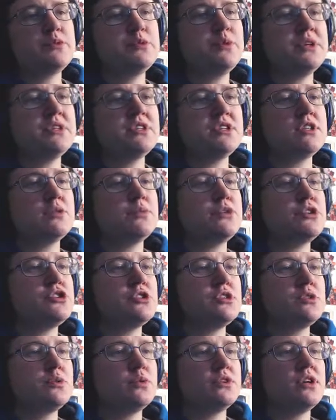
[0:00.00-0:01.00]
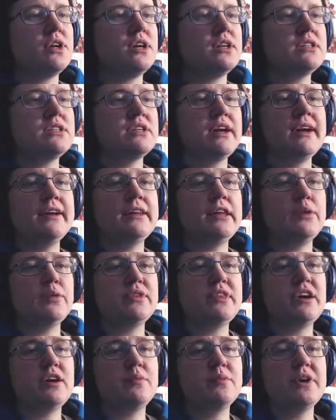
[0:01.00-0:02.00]
my suspicions were not entirely
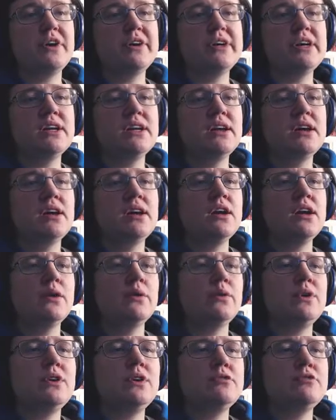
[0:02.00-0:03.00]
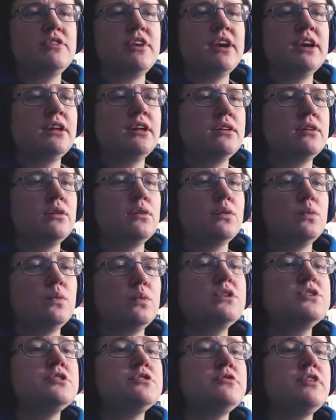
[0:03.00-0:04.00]
without merit. While,
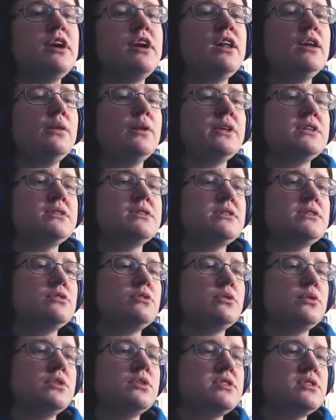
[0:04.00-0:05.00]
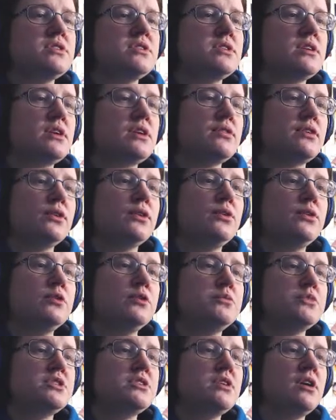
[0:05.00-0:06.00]
Whilst following Sister Orson near the
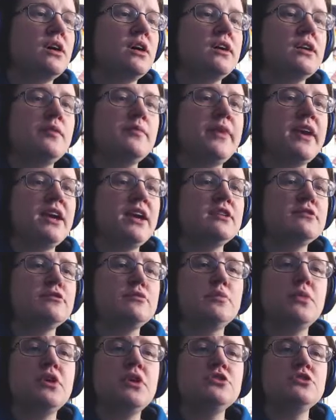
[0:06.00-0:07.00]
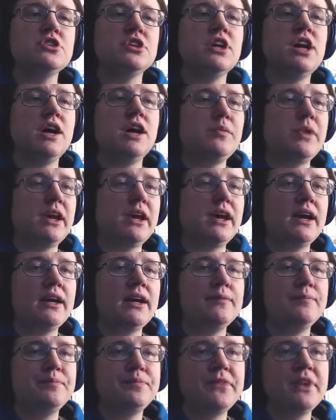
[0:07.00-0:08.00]
Golden Bazaar, a band of Amalj'aa caught my
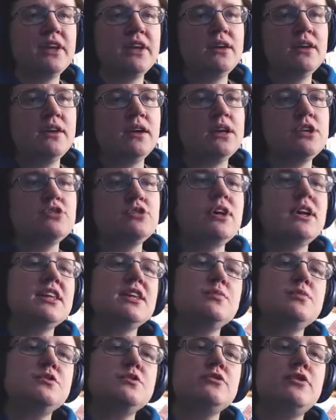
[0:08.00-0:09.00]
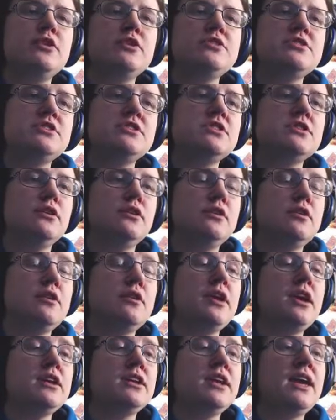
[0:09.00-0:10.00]
eye. I tracked them as far as this
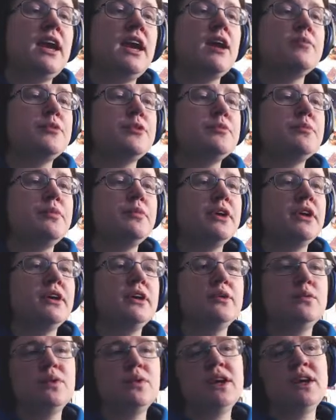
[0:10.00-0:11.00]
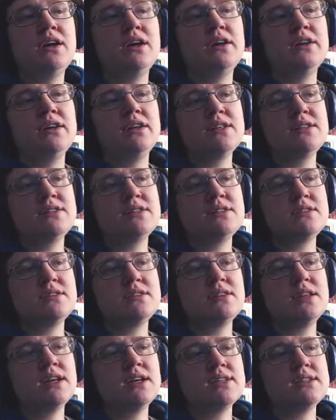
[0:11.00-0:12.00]
encampment, but well, let's
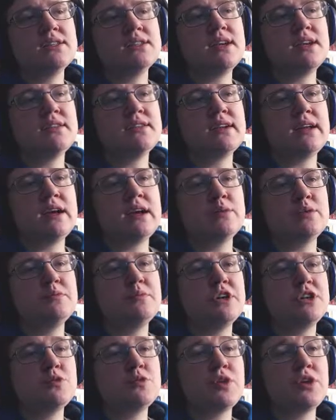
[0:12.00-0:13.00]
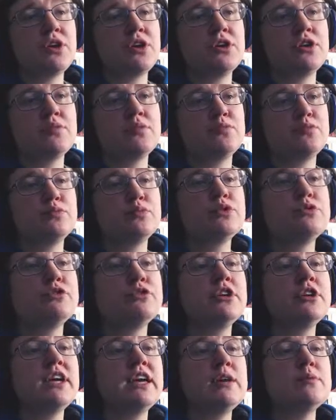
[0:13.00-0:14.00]
let us say that I would much
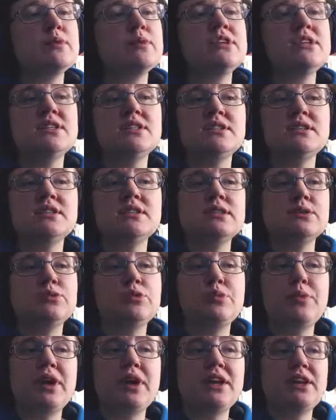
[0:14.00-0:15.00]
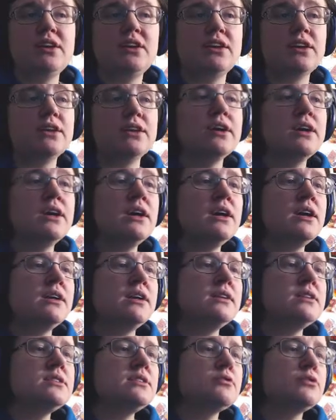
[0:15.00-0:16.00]
prefer to keep my distance and remain here.
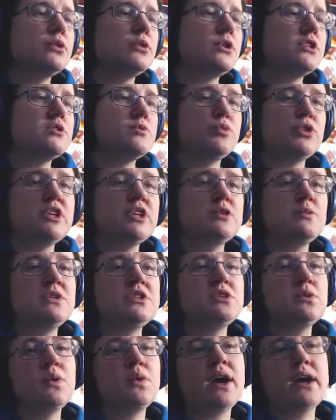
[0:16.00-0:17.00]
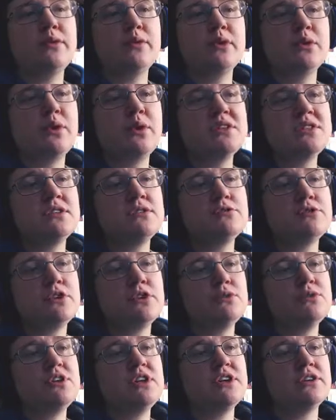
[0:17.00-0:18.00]
This, of course, brings me to why I requested for
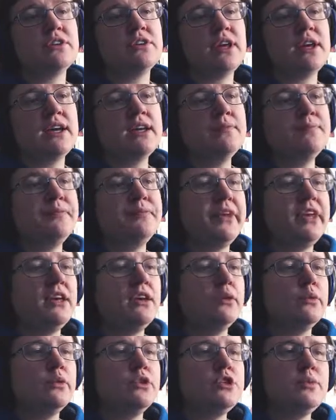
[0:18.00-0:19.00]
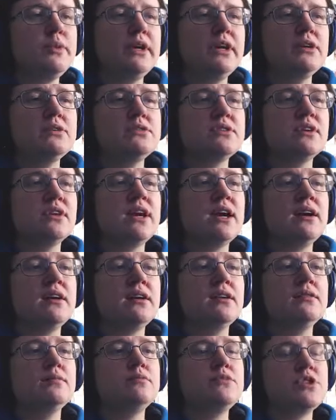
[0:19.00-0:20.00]
you, dear Lien. Would you be so, ki
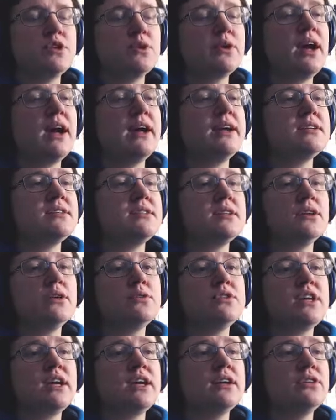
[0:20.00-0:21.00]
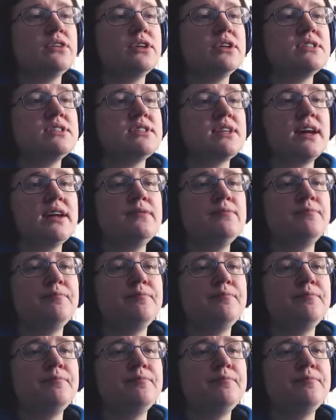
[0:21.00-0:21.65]
so kind as to go take a look inside?